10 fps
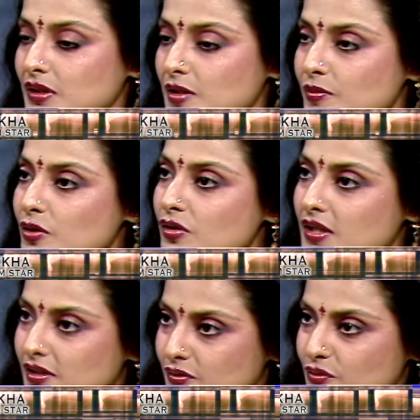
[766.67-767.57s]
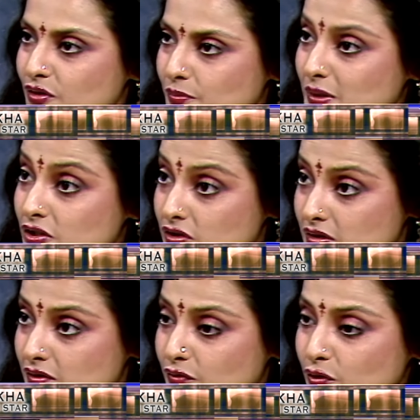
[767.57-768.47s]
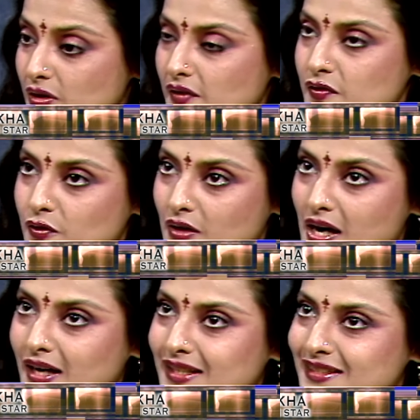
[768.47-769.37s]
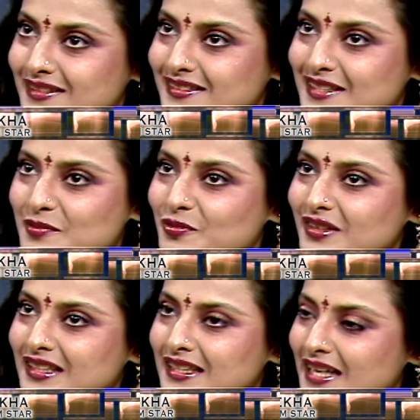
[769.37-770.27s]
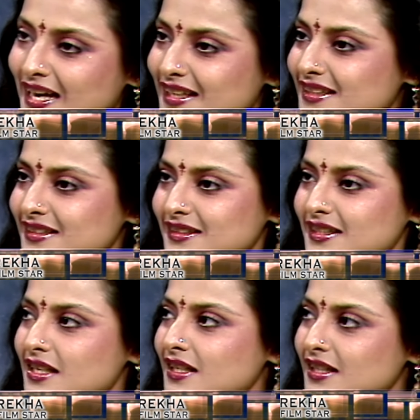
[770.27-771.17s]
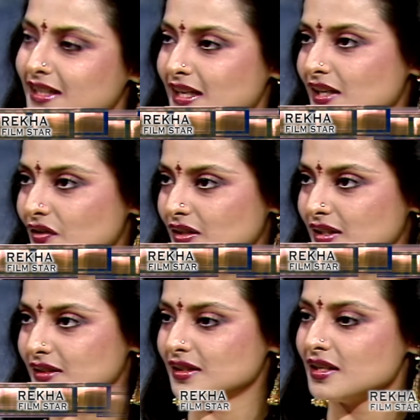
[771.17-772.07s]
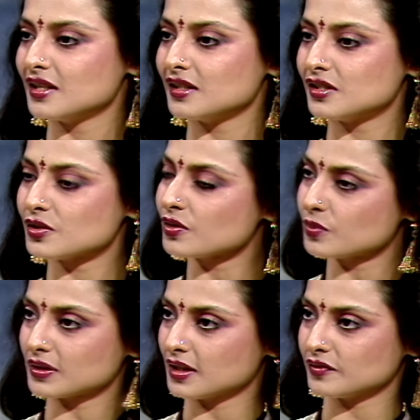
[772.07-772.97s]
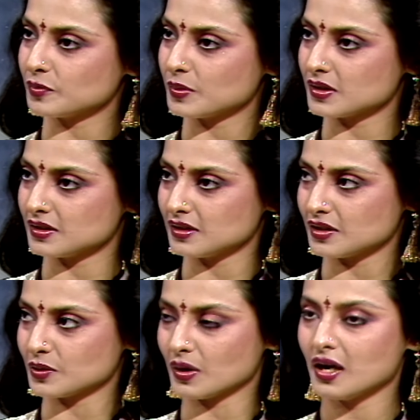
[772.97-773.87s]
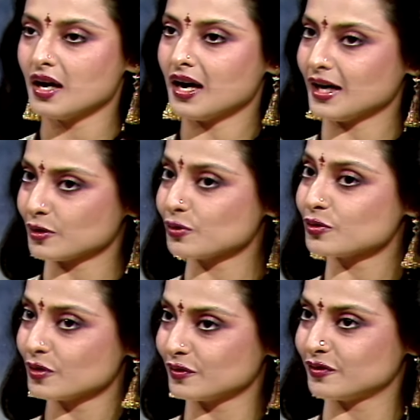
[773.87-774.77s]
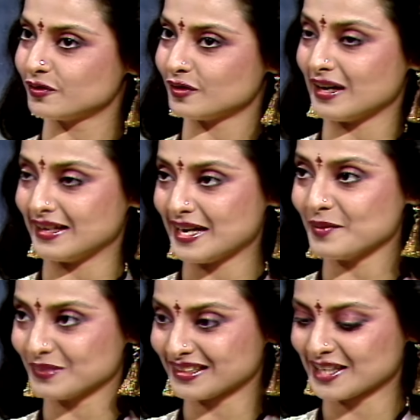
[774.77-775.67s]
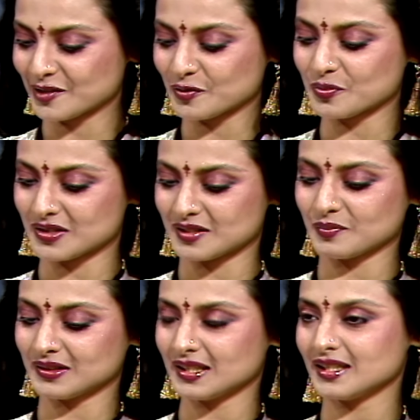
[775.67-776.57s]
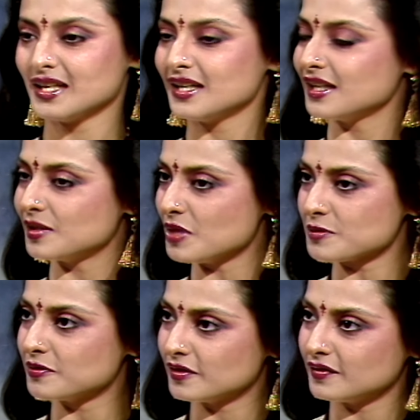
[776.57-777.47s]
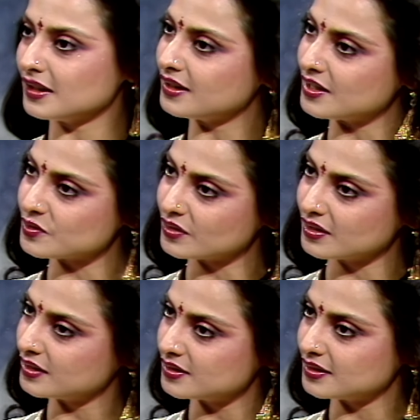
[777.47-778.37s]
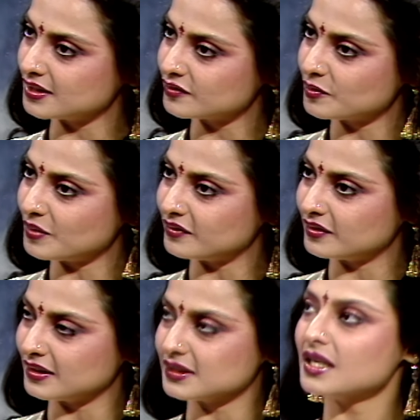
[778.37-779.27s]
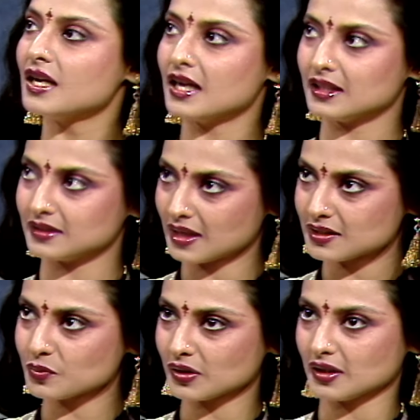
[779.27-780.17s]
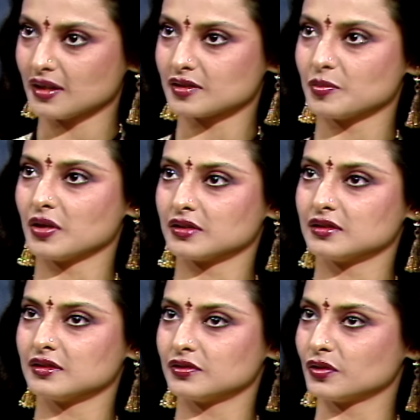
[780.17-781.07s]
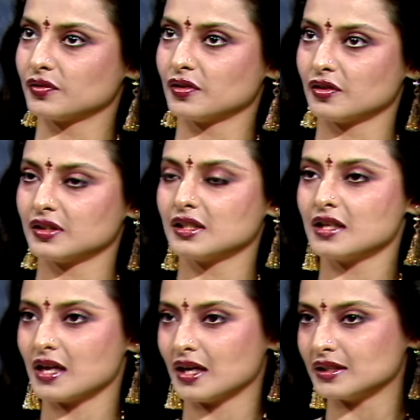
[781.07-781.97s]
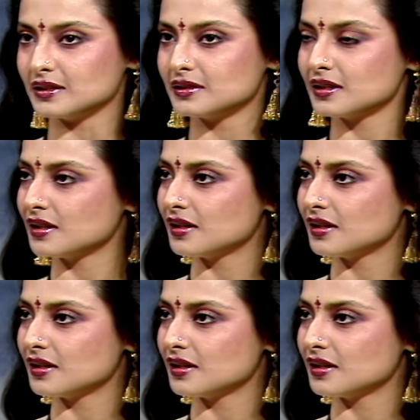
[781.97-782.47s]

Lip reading: communicate through your pictures, your photographs. Your eyes seem very kind and caring, and it shows what kind of a person that you are. I don't know if I am that kind of a person, but then it makes me feel very nice to hear these things from my fans. And that's what I liked about Sophia Loren, her eyes.